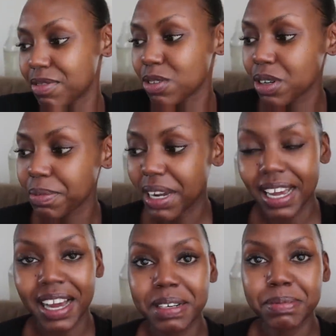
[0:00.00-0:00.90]
for
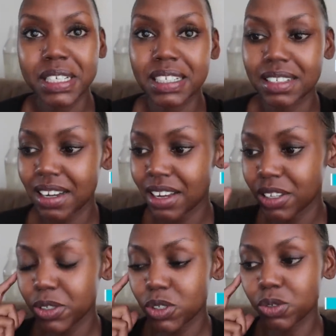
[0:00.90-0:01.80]
my admin. I
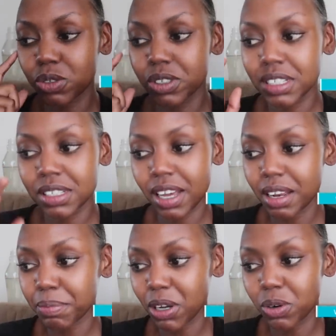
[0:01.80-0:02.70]
used to
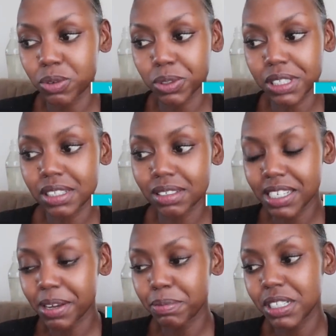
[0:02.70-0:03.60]
design my own
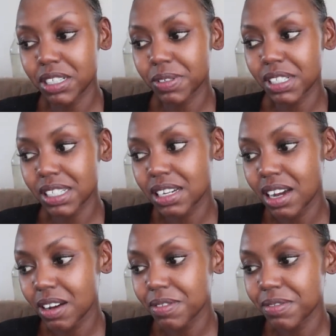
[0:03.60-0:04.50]
templates for
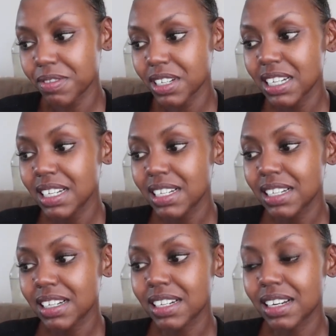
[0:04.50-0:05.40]
stuff.
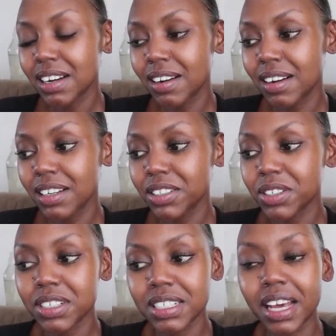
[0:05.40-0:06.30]
Uh, I
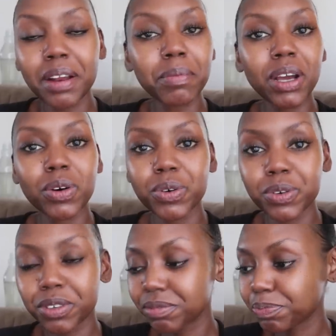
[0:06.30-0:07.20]
used to design my
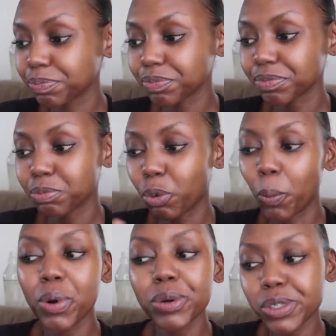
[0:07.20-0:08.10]
own
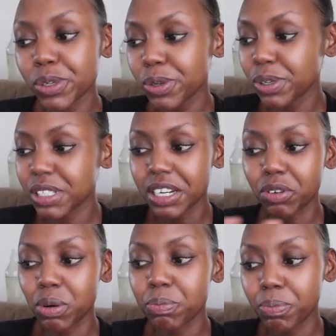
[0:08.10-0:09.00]
proposals
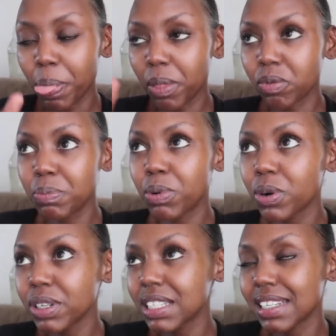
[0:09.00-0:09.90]
and re
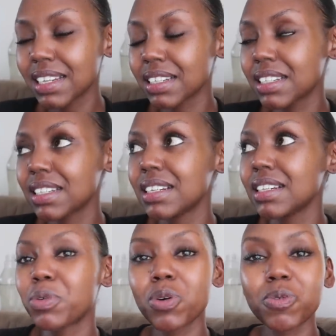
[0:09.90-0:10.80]
reports and
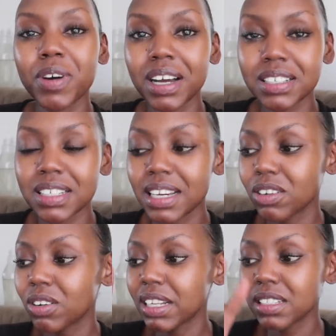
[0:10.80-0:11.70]
profiles,
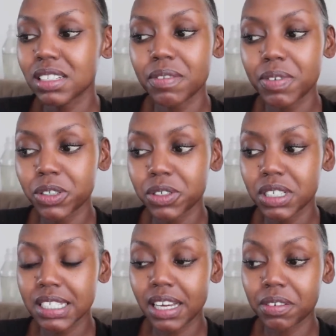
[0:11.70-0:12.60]
like all that stuff I used
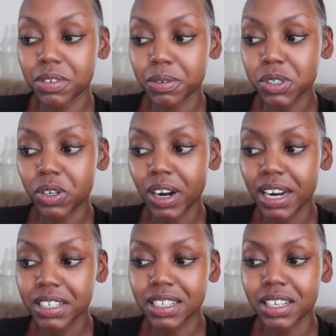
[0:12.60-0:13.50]
to design from
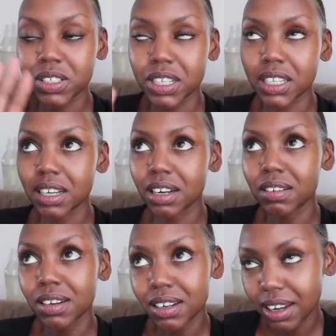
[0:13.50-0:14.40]
scratch. And I used to think,
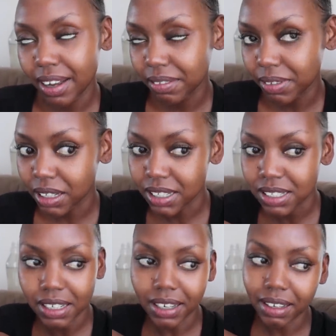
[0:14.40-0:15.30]
oh, Canva
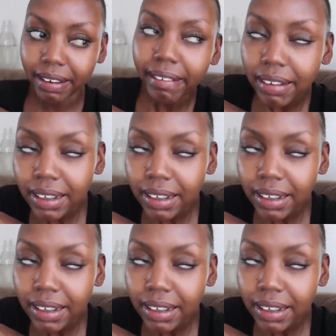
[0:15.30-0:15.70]
is like